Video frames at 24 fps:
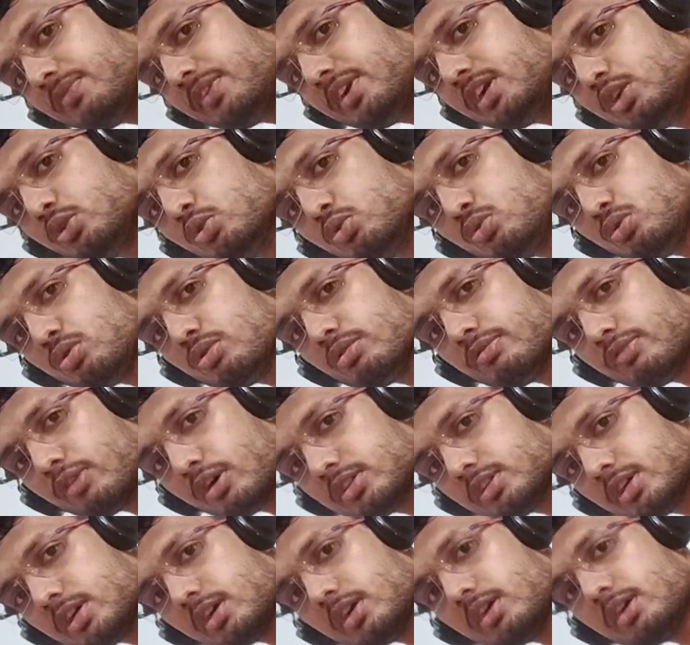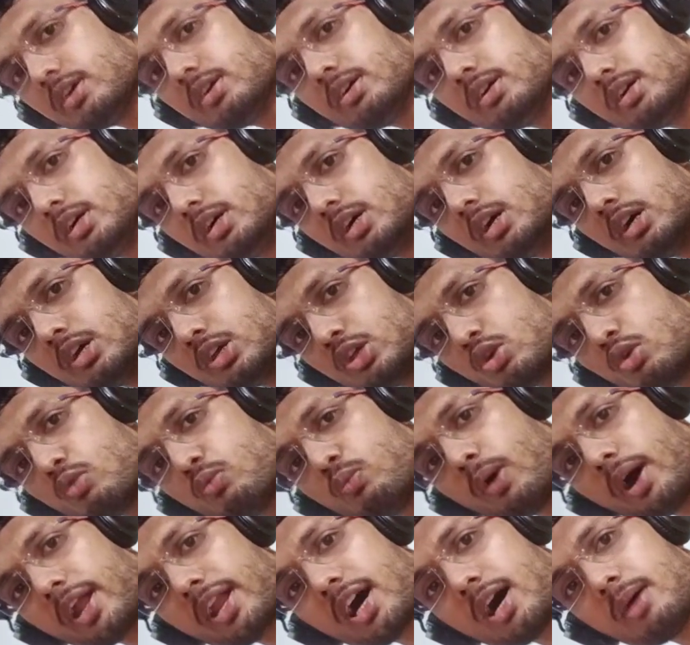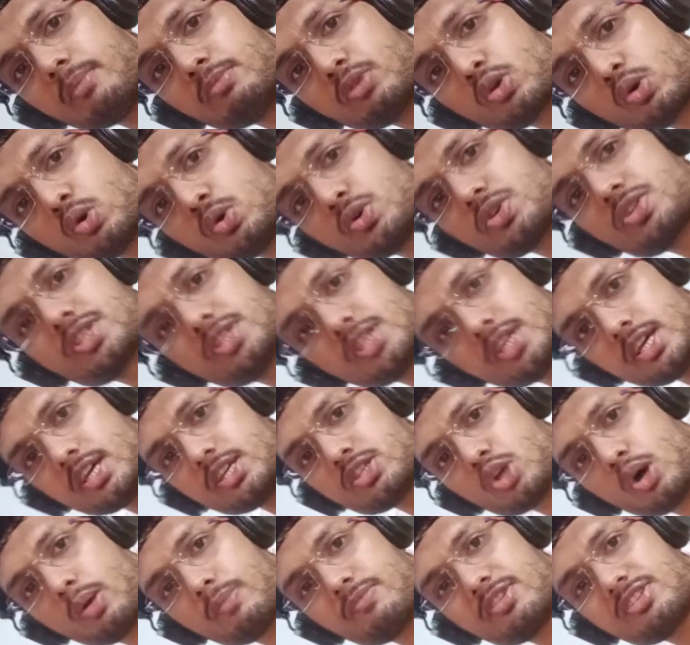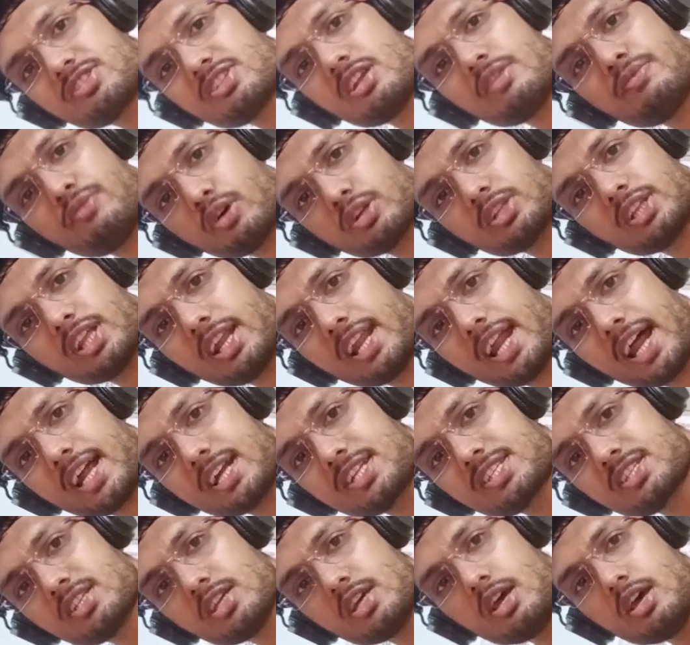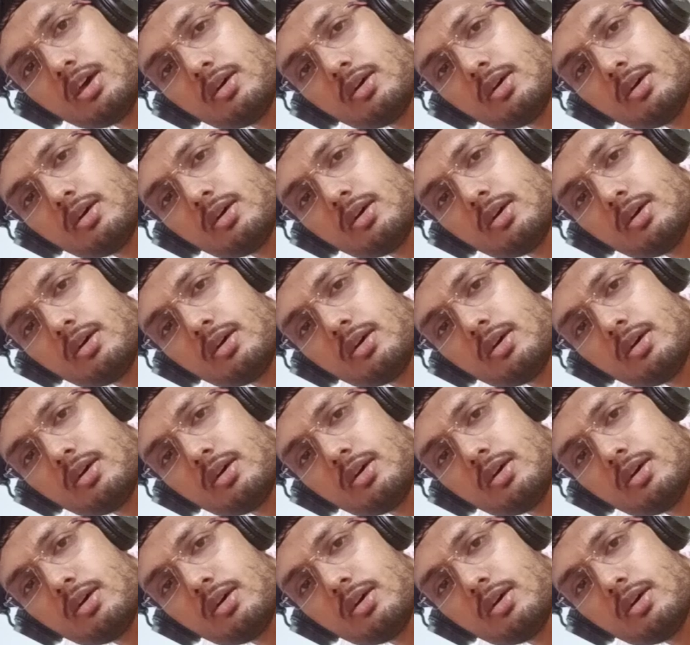do for the one arm rows is obviously for the lats.